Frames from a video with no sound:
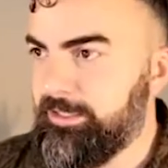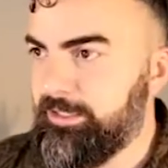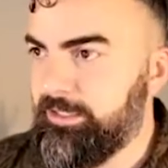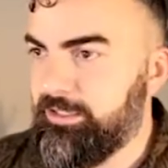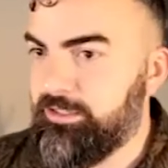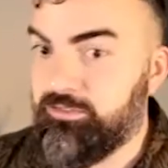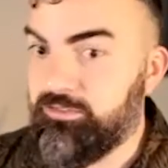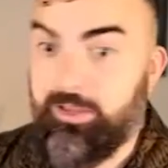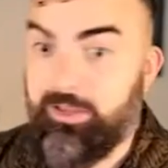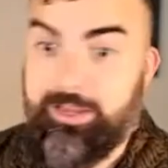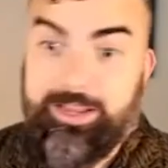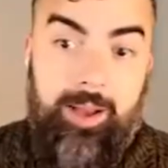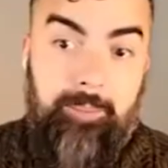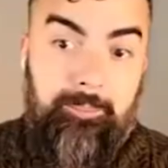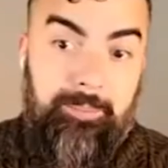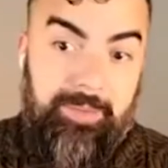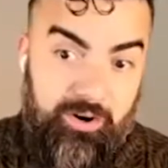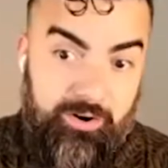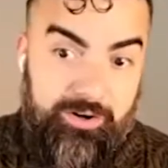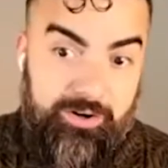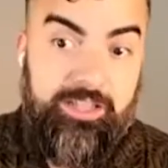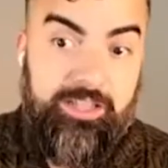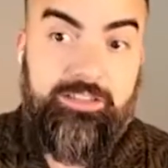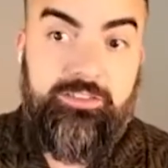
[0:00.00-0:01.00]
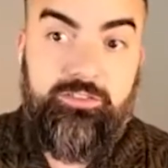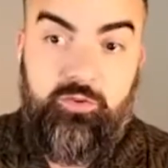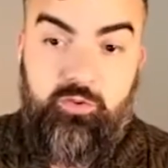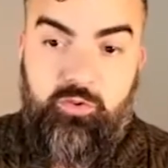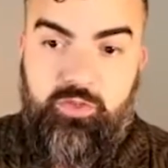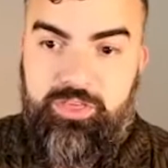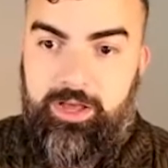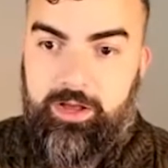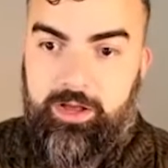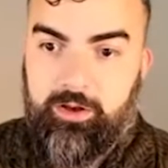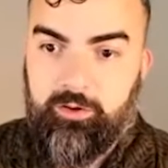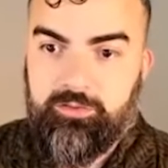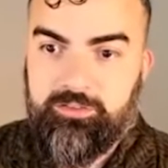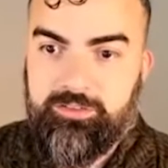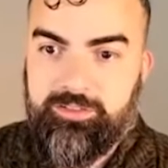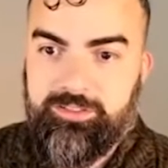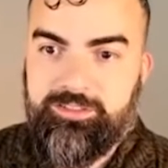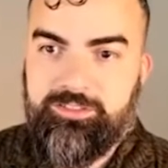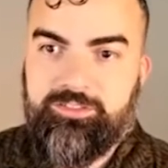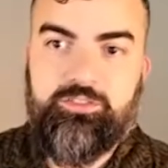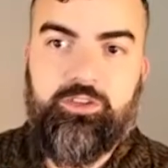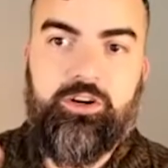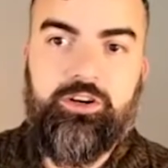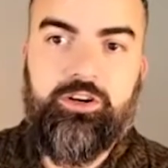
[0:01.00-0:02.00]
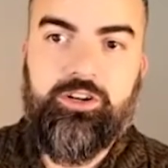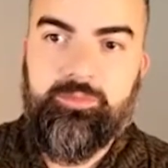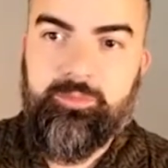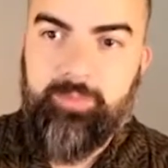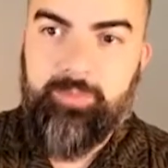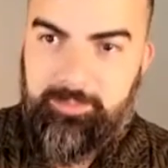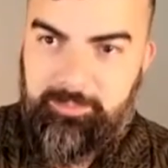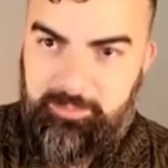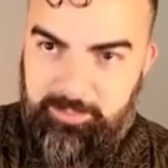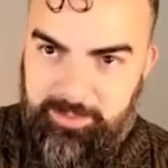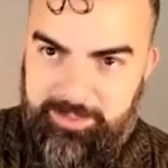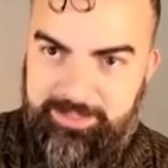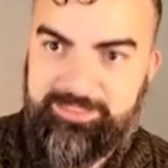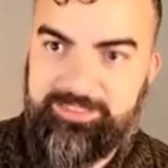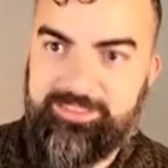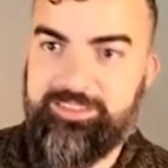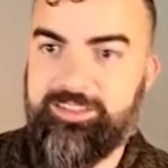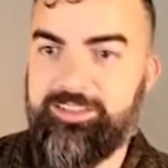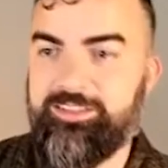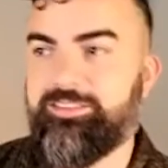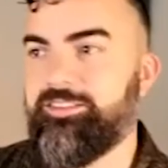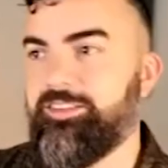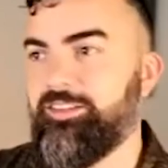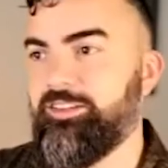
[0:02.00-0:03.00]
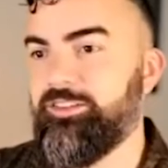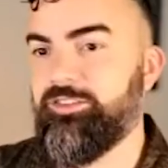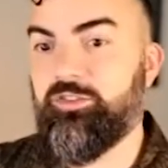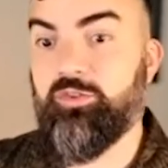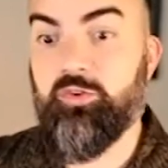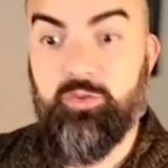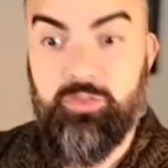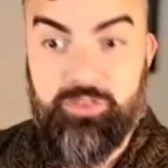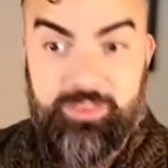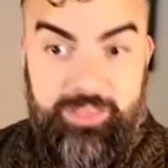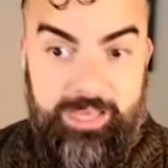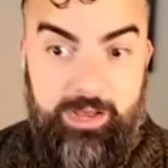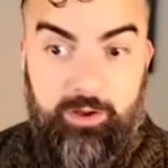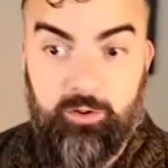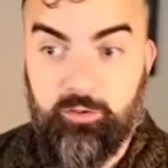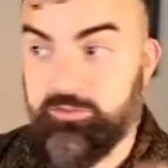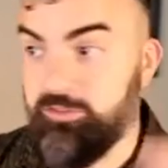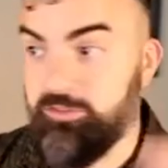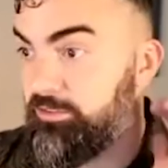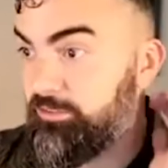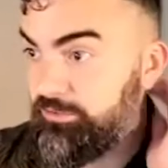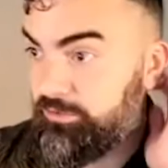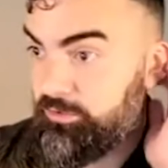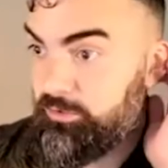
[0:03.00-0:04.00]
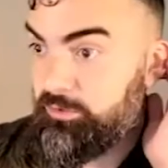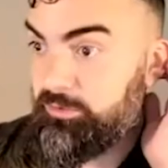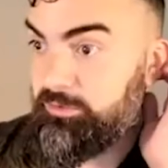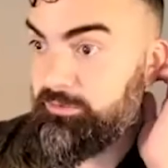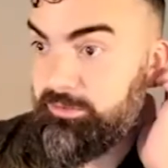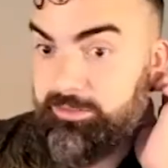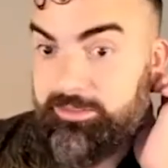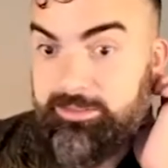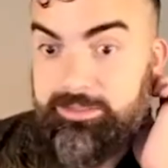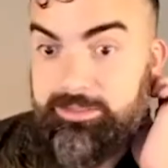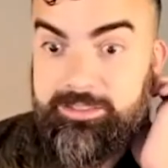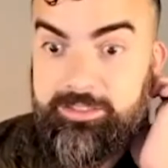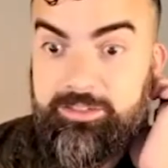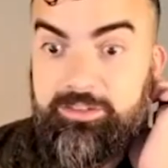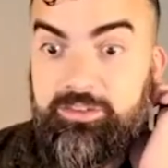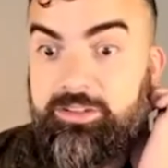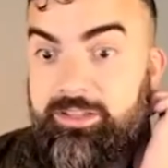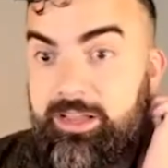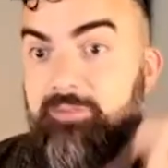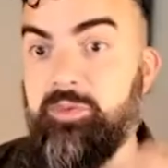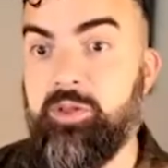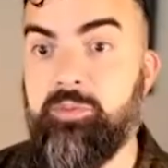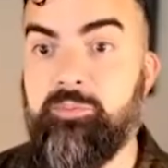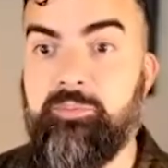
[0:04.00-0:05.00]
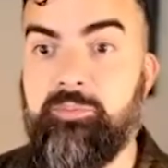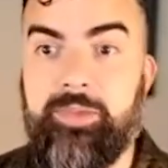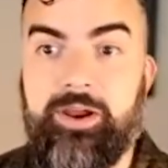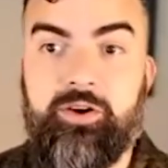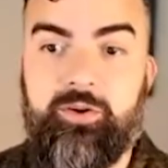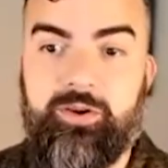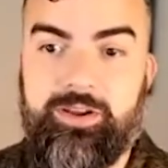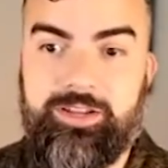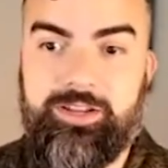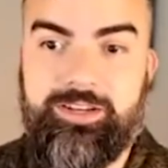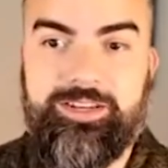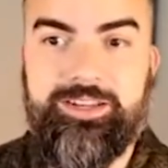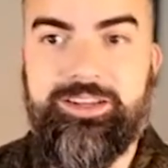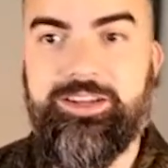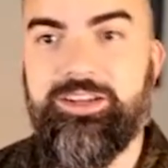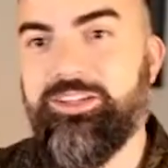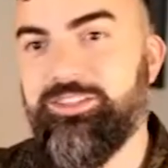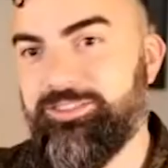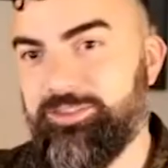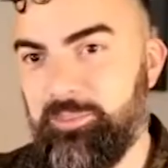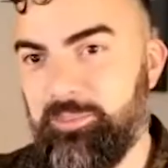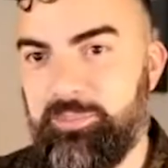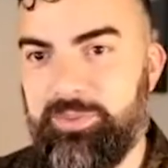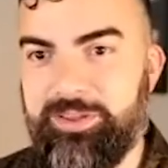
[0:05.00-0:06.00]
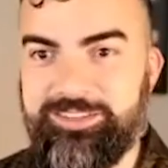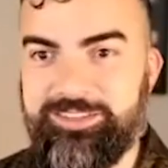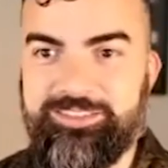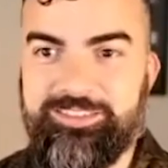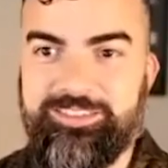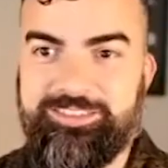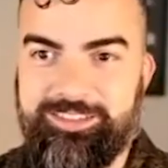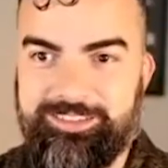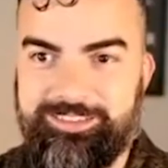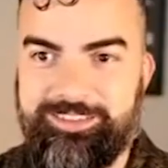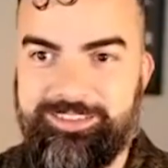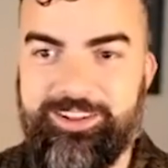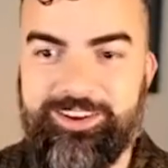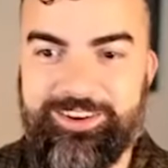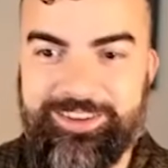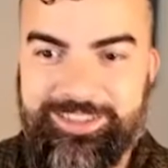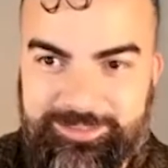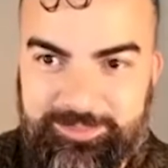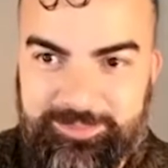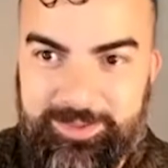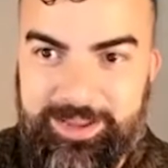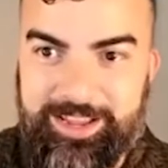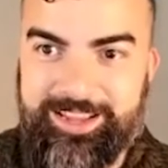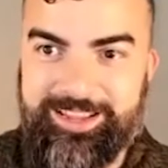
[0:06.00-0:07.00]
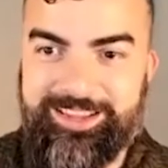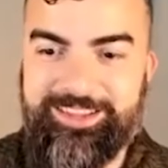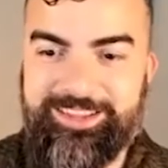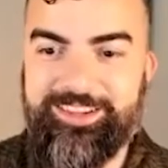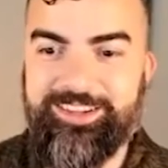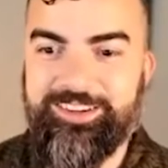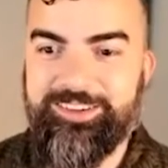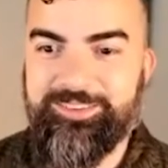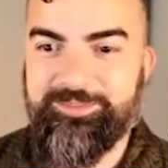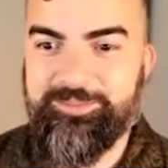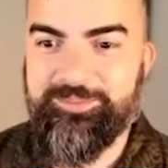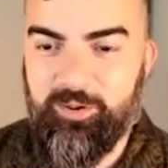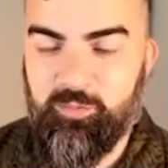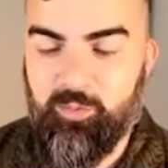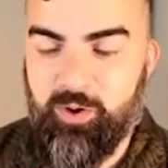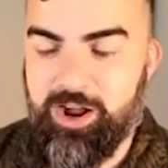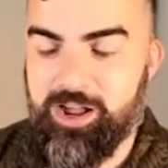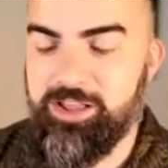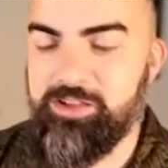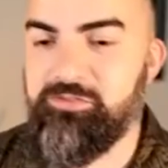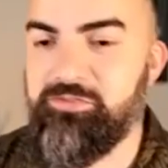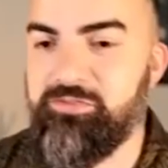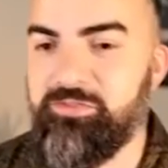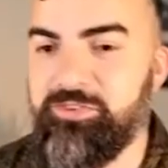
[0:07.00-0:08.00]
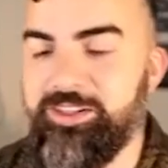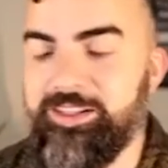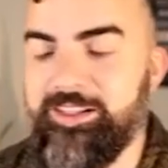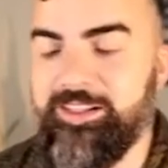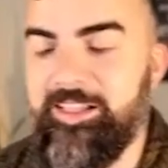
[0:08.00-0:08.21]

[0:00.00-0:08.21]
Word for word: So I got married at 2000, started my business in 2000. So literally I've been married to business as long as my, my wife.